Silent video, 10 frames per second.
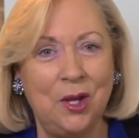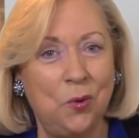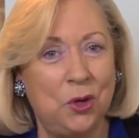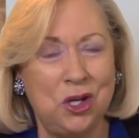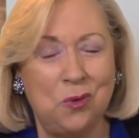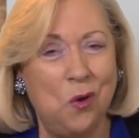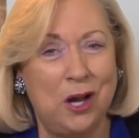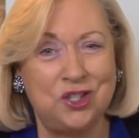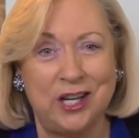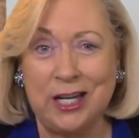where you can
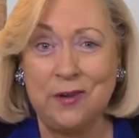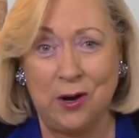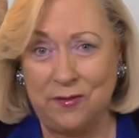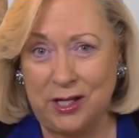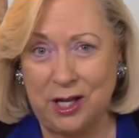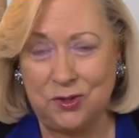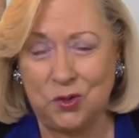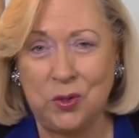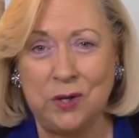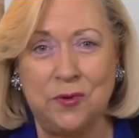watch any of our videos
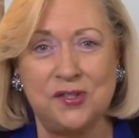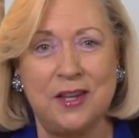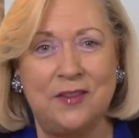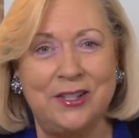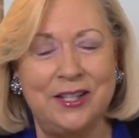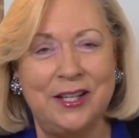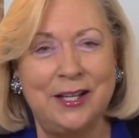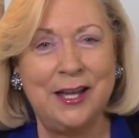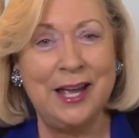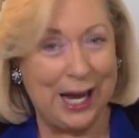24/7,
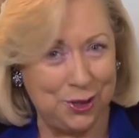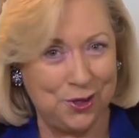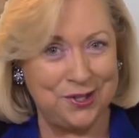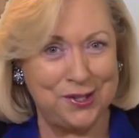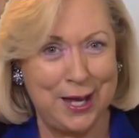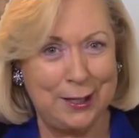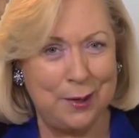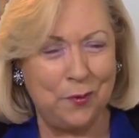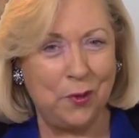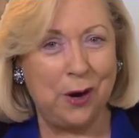and you can sign
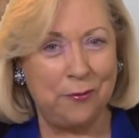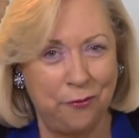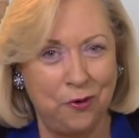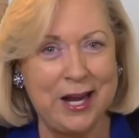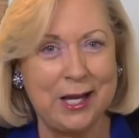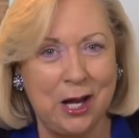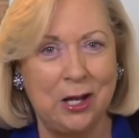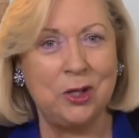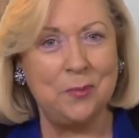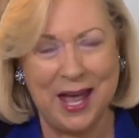up for our free
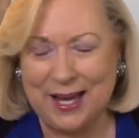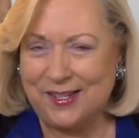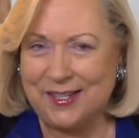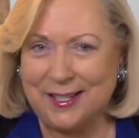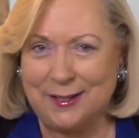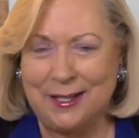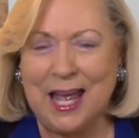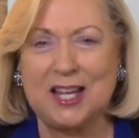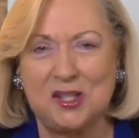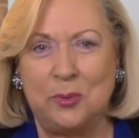color magazine,
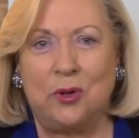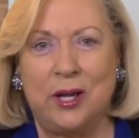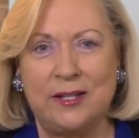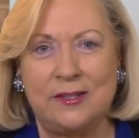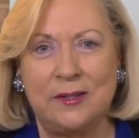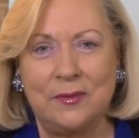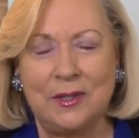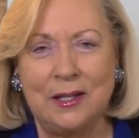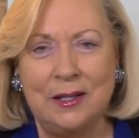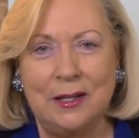Exploits.
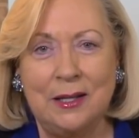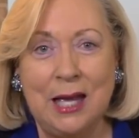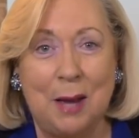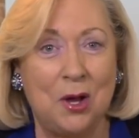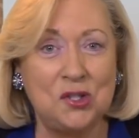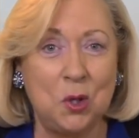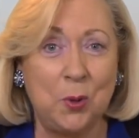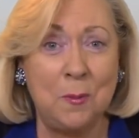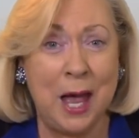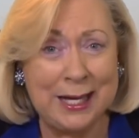I'm also
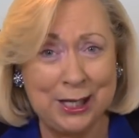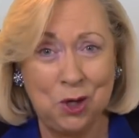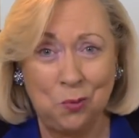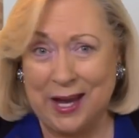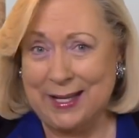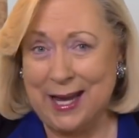reminding you right